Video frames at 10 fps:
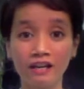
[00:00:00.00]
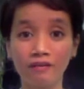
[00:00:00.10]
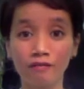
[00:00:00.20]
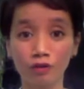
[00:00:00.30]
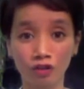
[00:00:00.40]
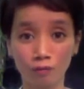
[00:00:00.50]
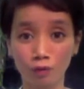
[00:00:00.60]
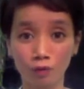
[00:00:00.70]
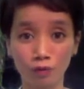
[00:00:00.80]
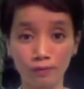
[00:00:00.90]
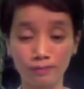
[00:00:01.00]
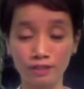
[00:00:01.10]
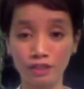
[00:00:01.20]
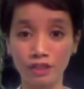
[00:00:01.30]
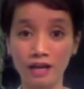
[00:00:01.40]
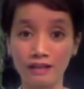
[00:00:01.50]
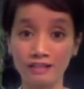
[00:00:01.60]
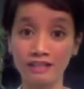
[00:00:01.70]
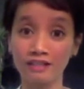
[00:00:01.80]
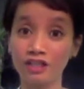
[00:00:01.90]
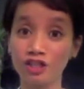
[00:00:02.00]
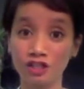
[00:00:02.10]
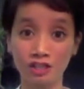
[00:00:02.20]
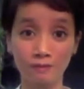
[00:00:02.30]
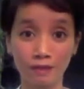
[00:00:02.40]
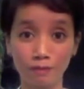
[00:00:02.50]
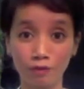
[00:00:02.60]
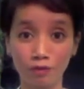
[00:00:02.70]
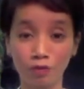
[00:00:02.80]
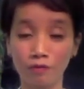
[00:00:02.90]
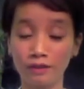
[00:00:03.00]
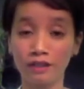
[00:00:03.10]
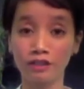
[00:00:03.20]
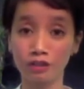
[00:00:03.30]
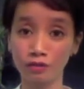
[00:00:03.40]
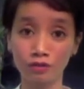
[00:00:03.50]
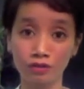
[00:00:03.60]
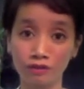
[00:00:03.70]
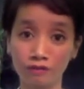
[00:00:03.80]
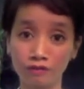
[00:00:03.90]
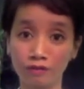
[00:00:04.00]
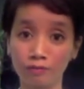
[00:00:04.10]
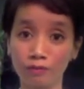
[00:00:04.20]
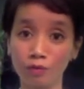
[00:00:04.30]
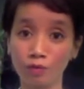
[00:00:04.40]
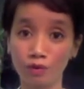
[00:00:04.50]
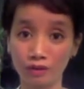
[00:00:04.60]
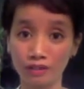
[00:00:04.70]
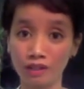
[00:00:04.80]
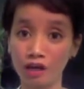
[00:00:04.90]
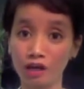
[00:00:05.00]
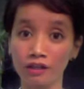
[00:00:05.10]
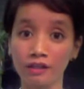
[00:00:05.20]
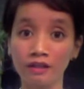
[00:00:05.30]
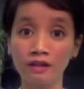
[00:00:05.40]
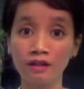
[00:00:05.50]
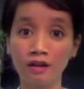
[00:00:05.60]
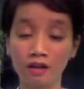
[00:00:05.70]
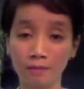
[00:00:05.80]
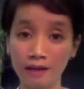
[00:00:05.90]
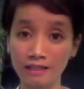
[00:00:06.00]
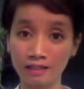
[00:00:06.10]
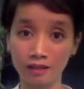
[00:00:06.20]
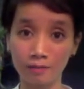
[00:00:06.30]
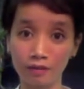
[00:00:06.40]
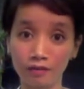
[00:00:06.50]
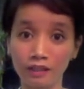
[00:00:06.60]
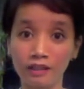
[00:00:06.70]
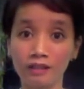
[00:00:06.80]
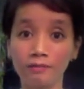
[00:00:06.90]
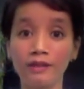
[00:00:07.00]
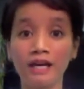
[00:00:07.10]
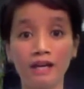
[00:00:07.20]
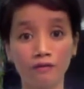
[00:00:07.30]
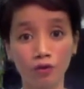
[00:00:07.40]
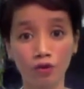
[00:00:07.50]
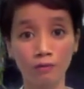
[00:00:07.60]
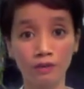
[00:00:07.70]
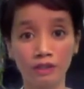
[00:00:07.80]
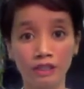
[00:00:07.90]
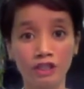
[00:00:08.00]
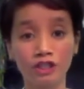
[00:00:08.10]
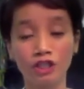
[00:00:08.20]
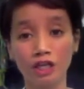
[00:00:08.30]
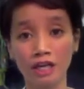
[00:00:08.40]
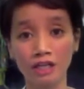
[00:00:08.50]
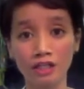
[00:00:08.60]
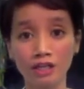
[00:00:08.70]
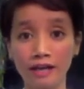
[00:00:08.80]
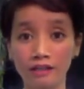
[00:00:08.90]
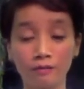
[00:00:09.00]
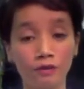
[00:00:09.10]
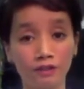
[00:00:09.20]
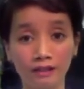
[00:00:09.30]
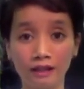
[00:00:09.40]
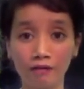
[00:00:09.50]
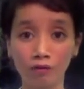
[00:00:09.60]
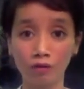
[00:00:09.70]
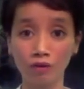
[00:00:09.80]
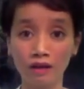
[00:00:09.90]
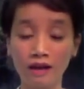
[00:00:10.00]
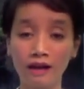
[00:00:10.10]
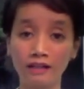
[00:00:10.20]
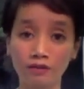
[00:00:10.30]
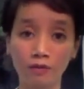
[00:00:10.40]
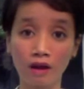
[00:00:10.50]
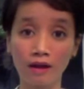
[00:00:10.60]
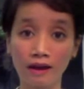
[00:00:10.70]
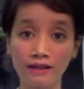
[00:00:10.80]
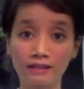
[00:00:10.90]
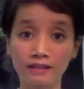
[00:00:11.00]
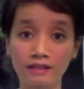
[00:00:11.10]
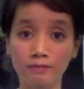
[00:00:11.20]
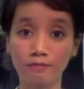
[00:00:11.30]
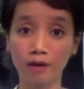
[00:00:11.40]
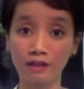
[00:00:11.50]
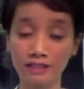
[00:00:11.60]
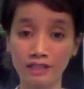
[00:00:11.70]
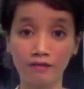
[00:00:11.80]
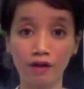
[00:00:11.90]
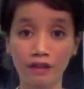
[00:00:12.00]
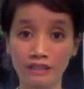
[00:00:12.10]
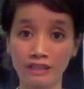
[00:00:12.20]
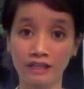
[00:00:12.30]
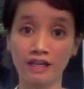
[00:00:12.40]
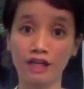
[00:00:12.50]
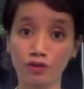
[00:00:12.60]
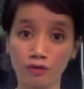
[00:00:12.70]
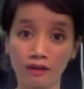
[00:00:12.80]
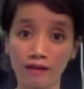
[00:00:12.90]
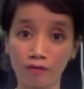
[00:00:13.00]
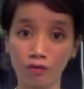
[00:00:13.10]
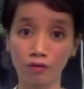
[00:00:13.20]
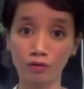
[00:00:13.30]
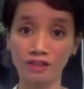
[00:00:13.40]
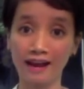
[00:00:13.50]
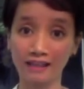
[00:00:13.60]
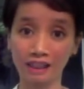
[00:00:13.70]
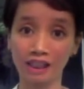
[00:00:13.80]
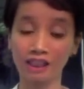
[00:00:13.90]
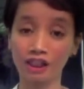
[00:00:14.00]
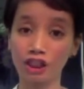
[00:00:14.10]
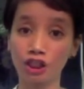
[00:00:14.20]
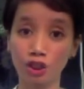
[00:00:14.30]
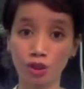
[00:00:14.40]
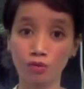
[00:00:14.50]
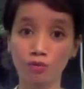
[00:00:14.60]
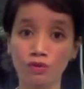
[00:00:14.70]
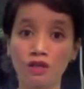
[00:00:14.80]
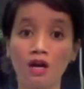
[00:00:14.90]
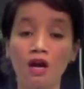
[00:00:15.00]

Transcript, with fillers: vulnerable groups such as indigenous people, women and children from the works on capacity building, behavioral communication change at community level, as well as policy advocacy at national level, tackling the issues